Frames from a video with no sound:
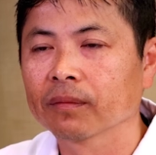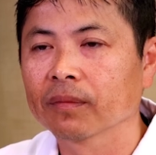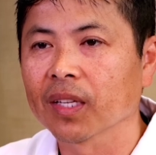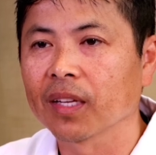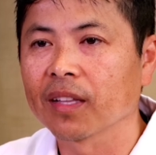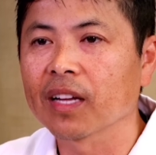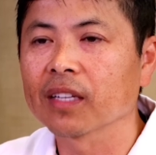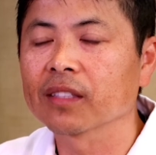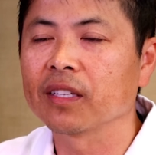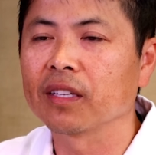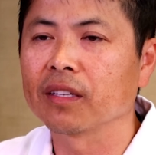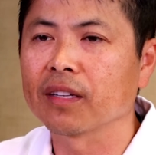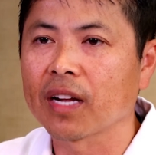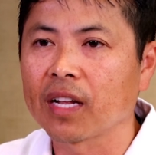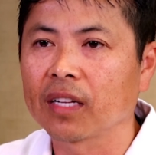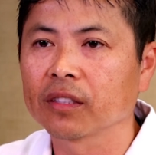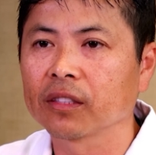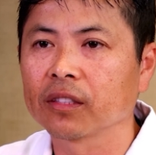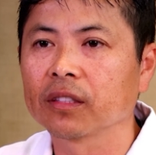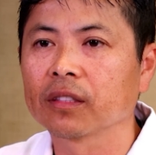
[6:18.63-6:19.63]
and that's the
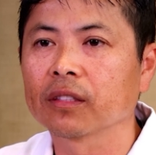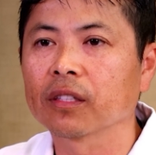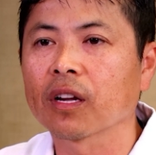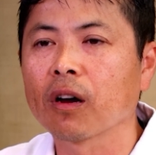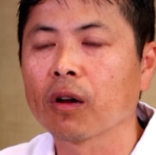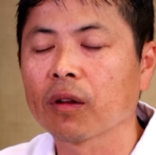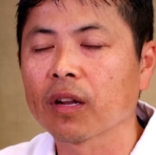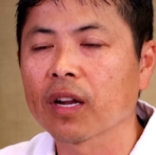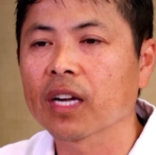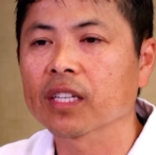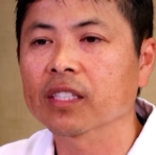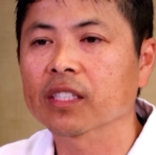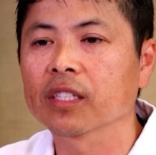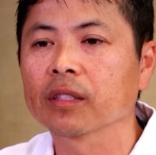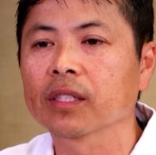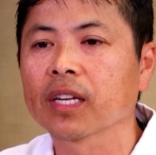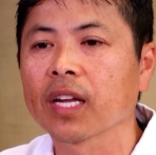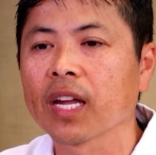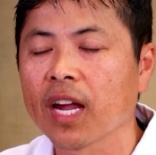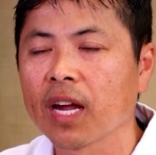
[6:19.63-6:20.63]
analogy. The
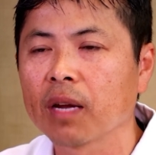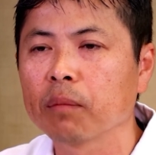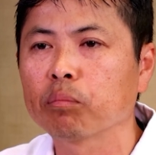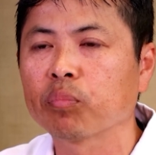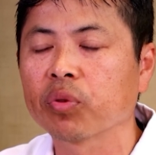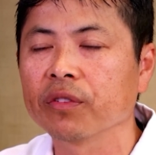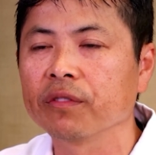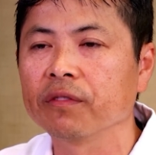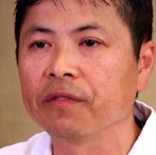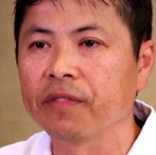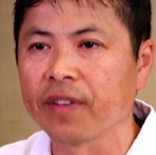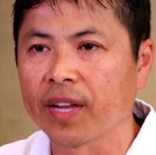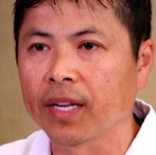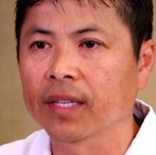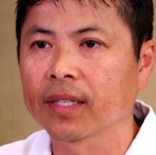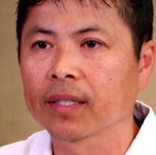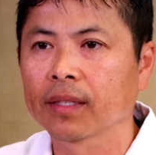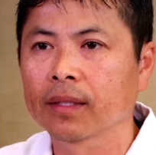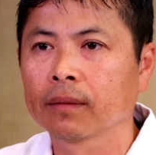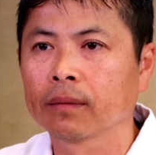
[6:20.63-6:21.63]
colonoscopy can prevent
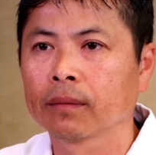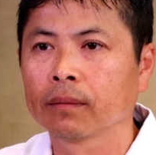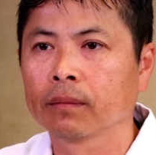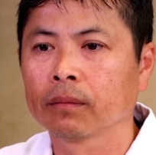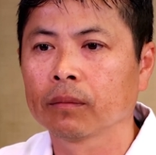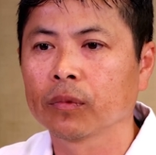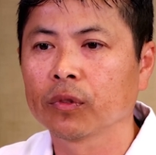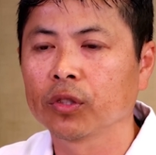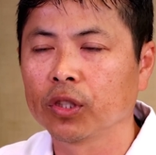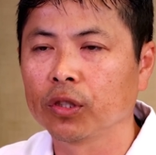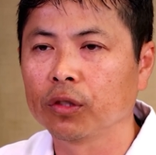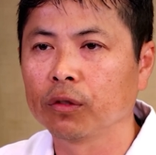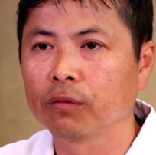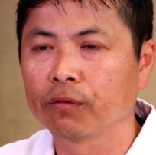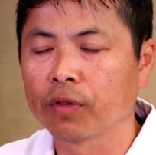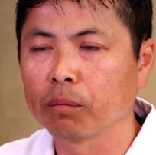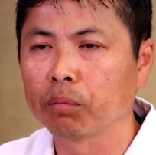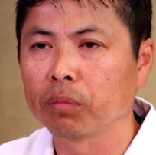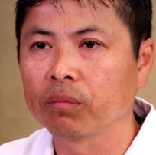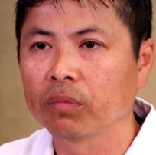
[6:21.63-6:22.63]
you
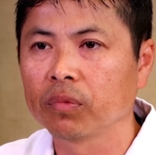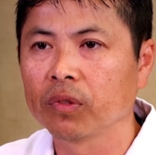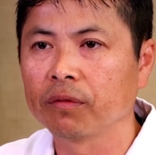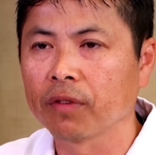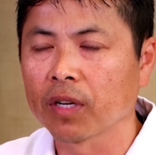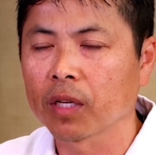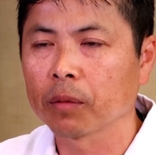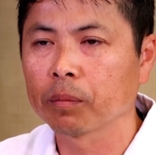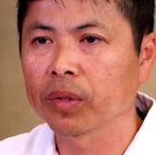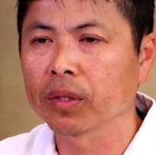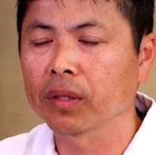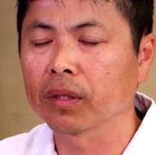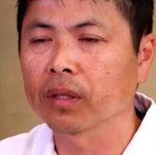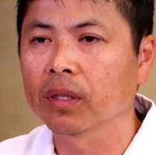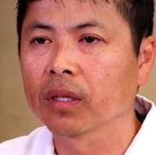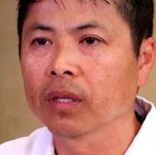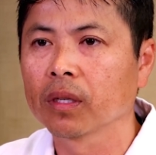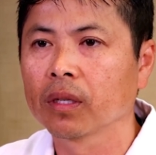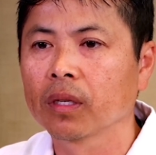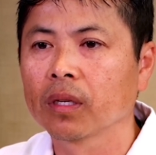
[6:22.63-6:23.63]
from developing
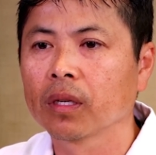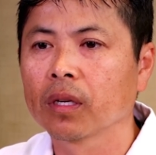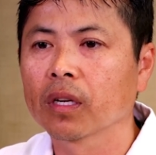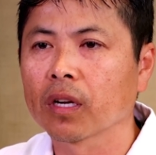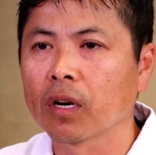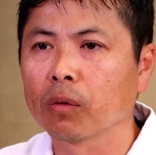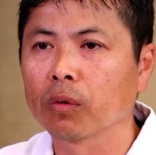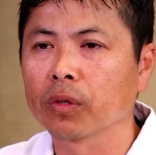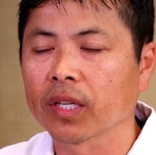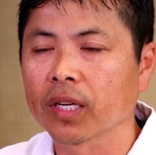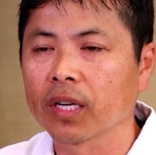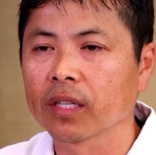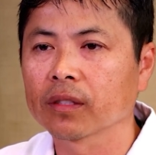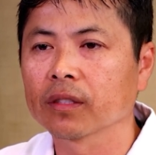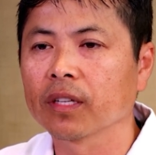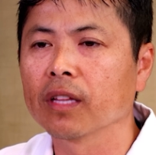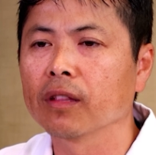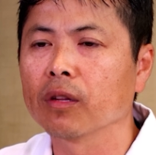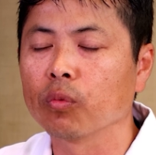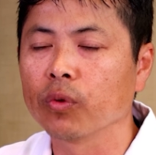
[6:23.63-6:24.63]
colon
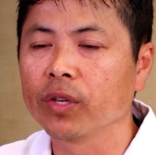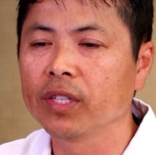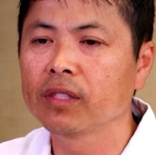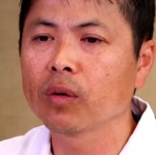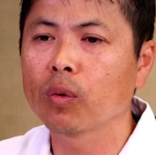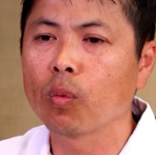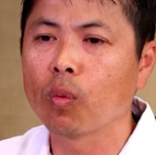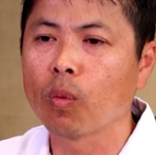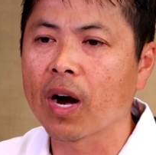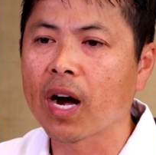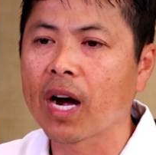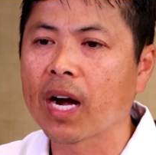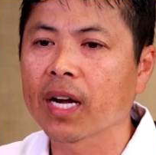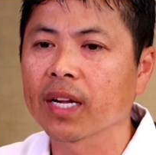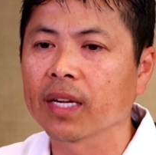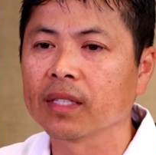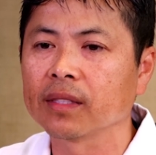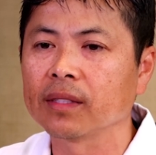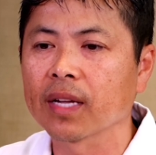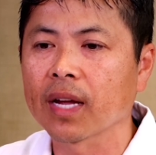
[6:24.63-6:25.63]
cancer. And the reason why
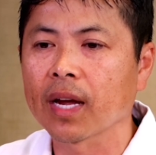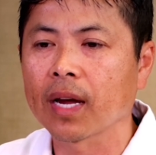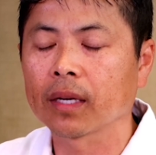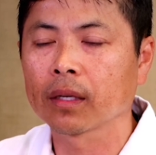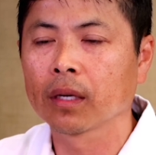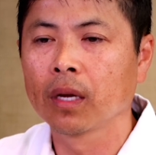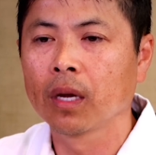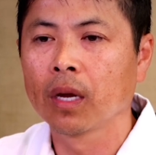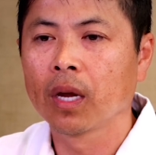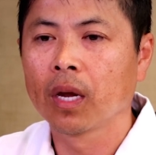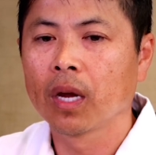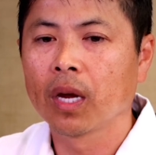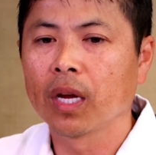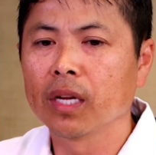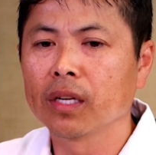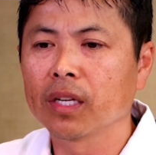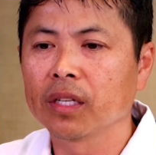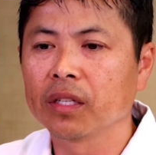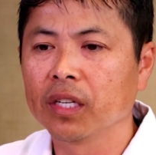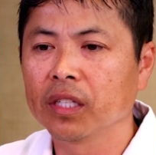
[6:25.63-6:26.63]
is that
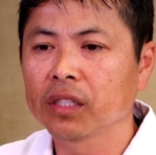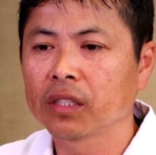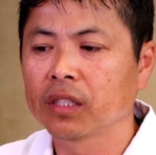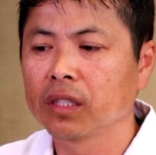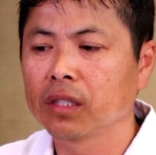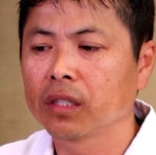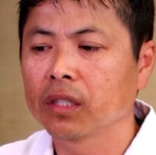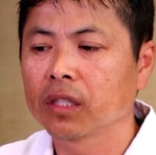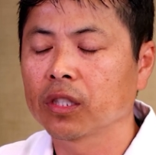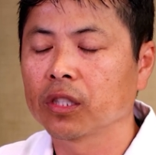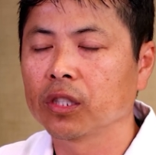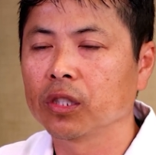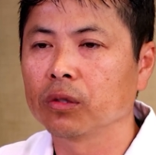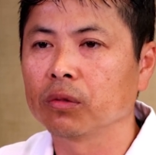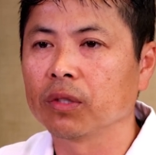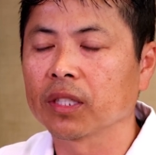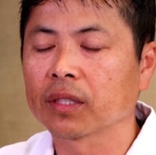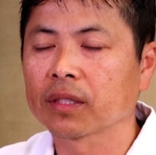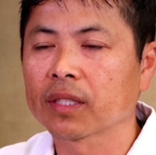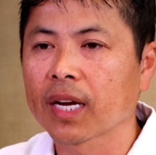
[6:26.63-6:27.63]
in addition to
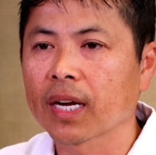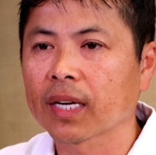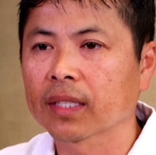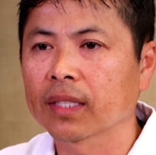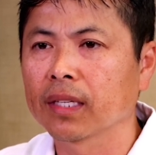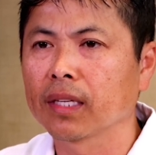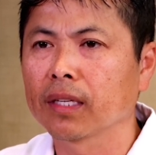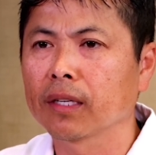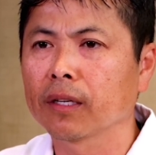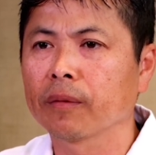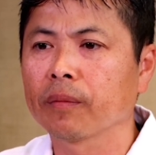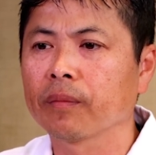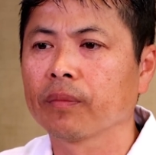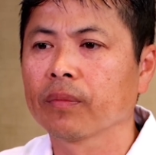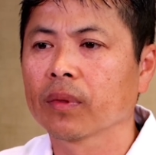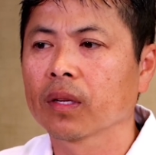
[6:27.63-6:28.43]
detecting,